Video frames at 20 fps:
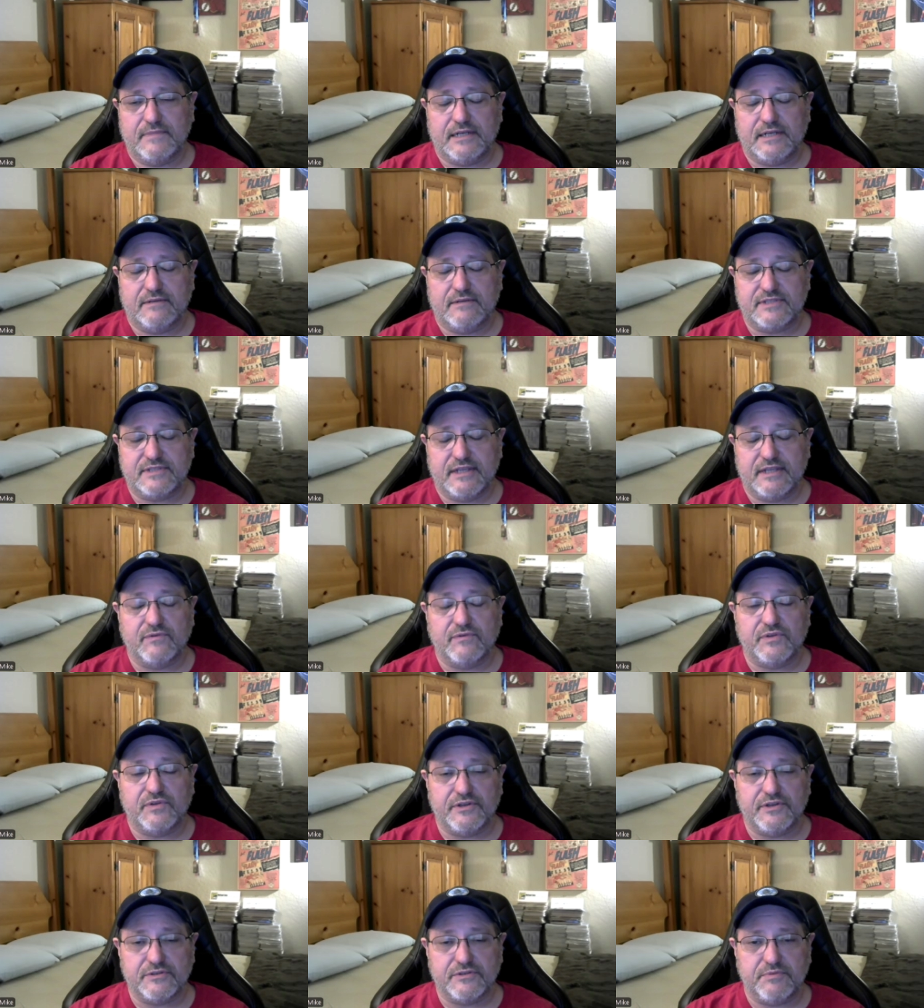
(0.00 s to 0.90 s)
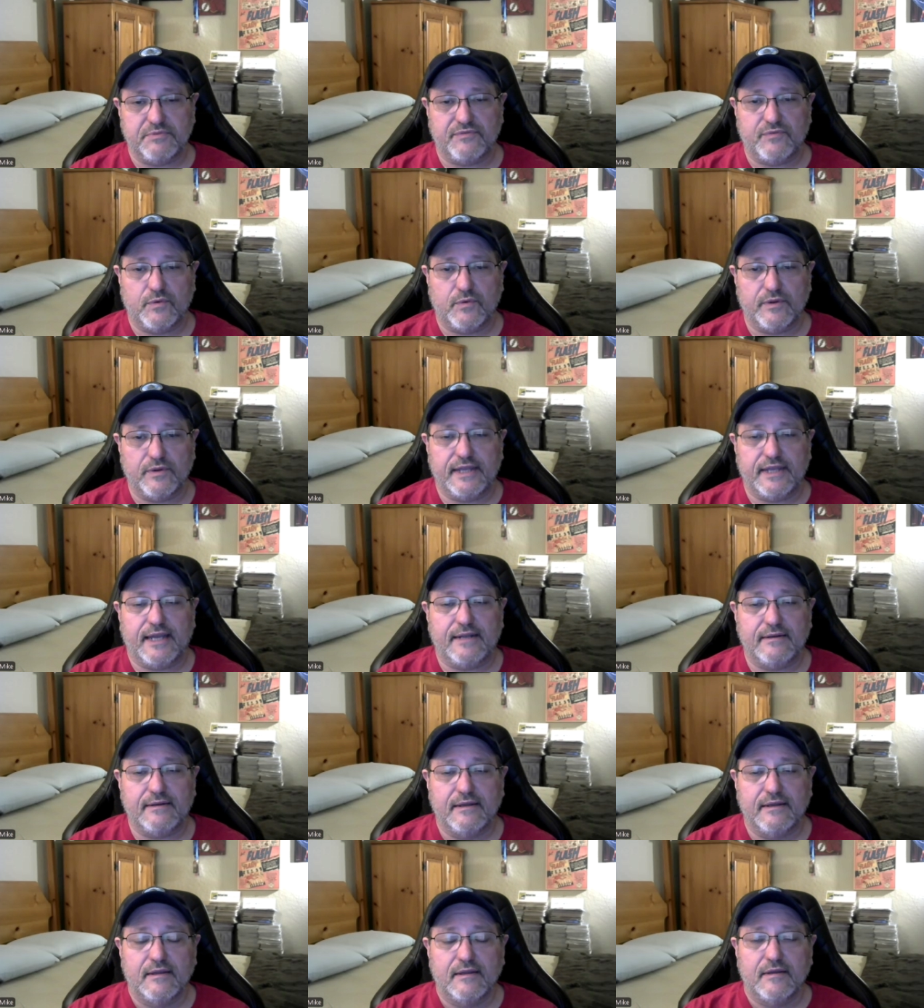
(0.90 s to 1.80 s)
several years before
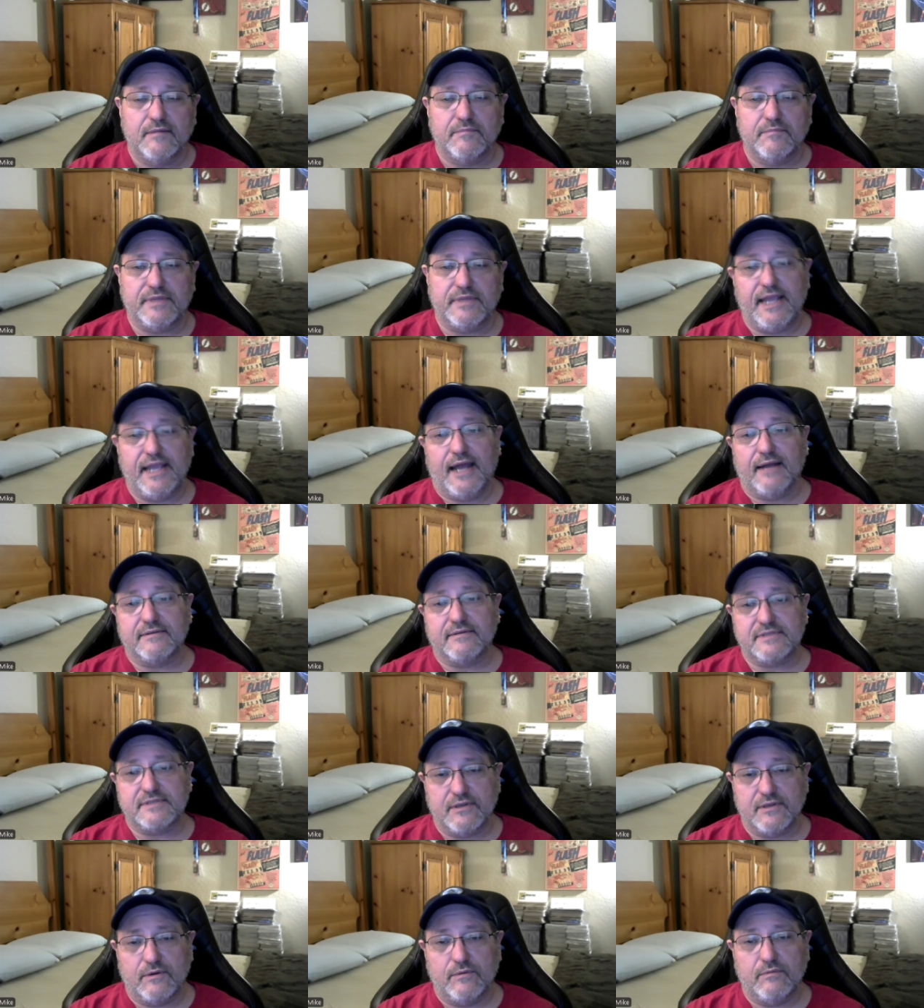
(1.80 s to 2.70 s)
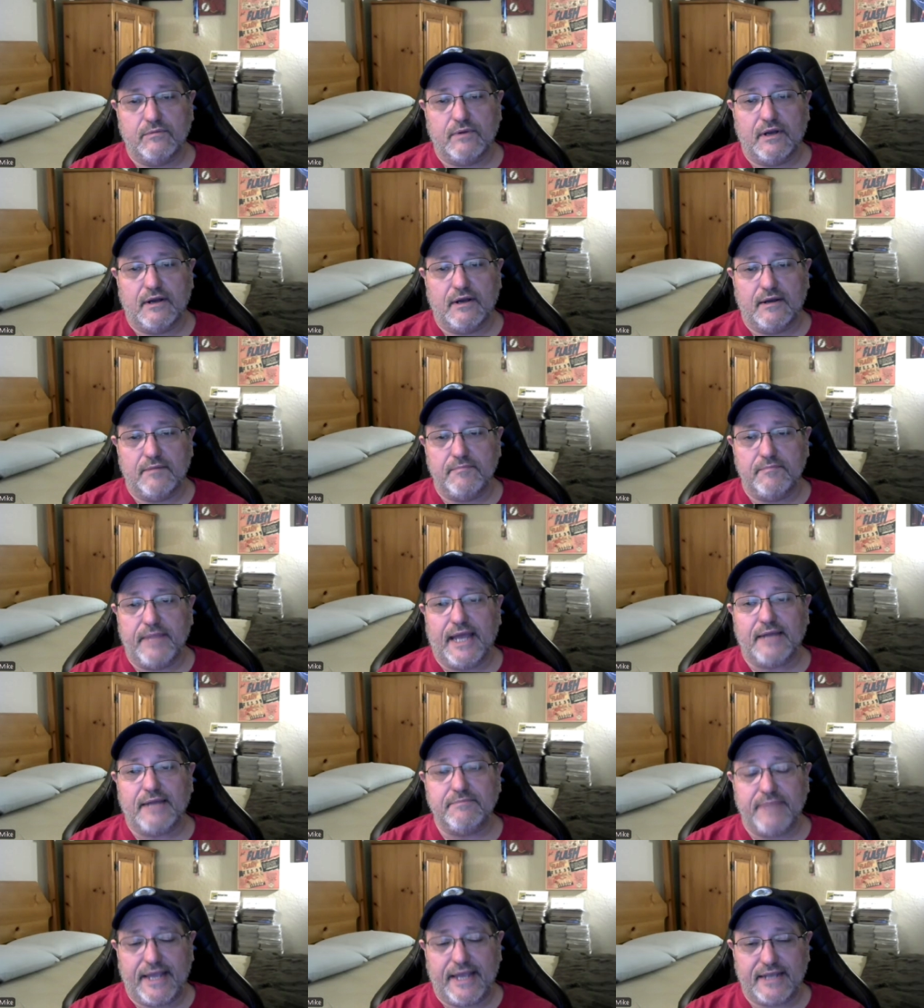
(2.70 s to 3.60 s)
that. But yeah, so
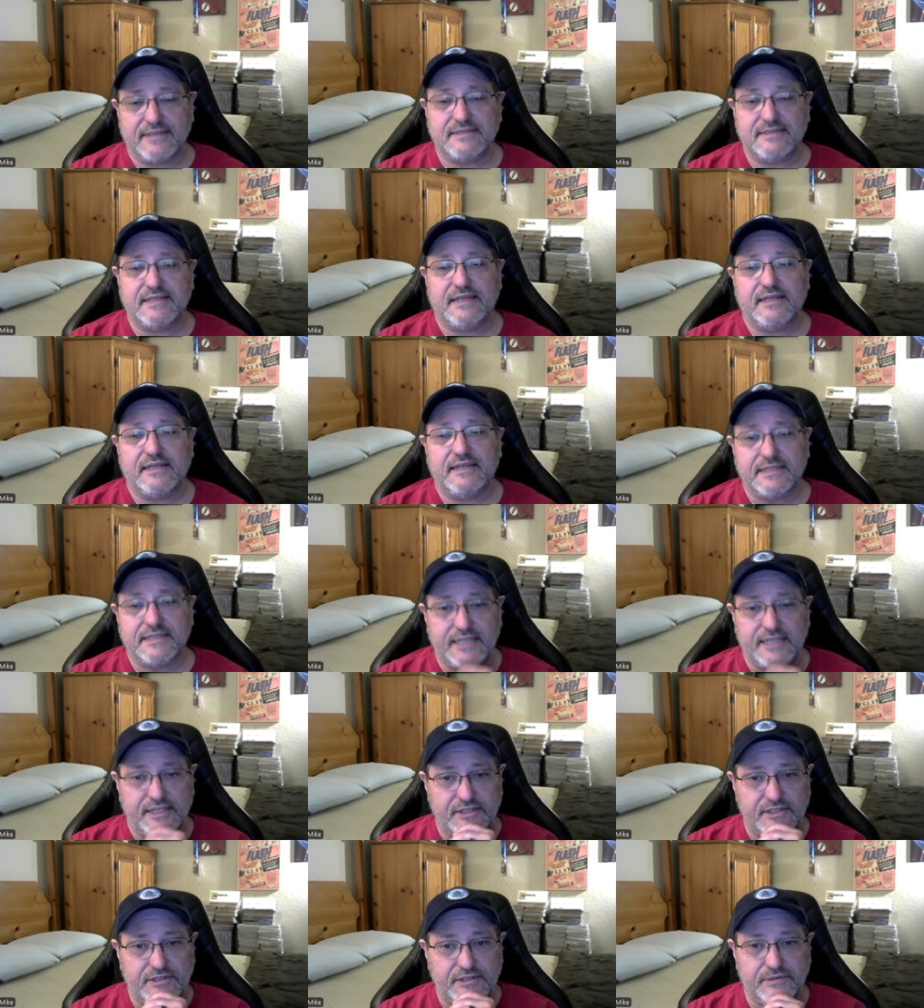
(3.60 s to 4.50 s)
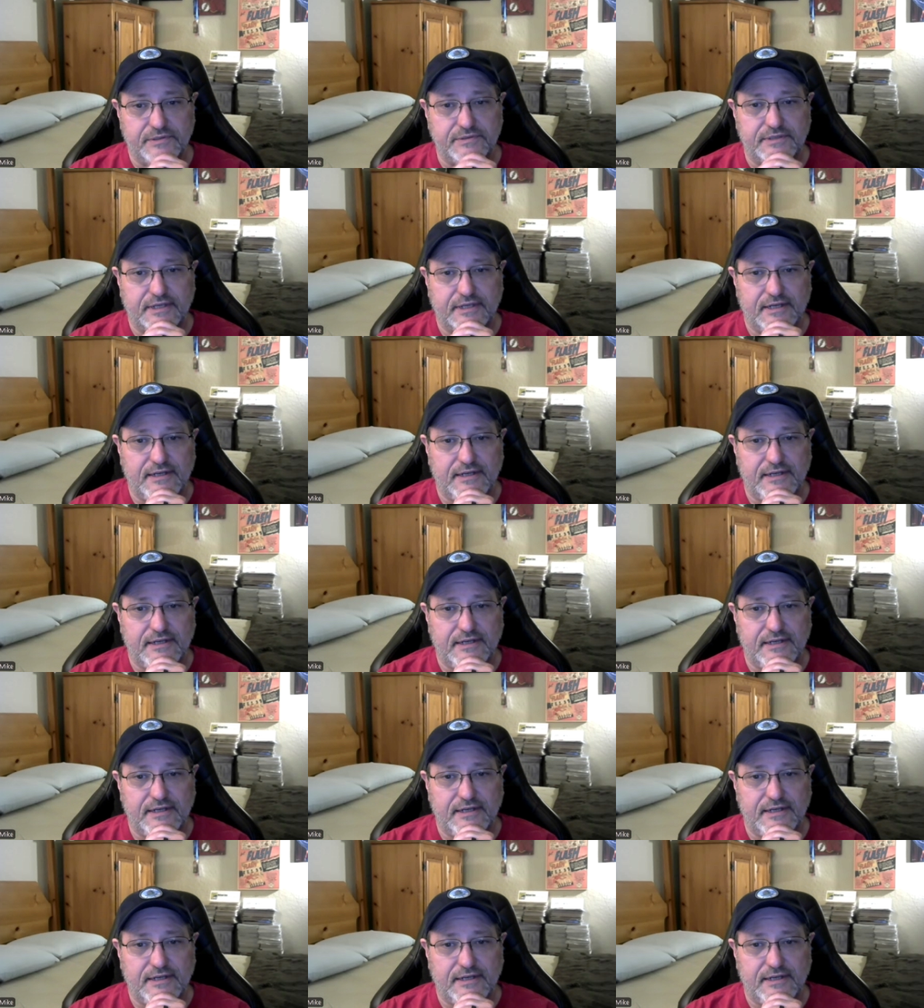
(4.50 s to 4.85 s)
Mad Magazine continued.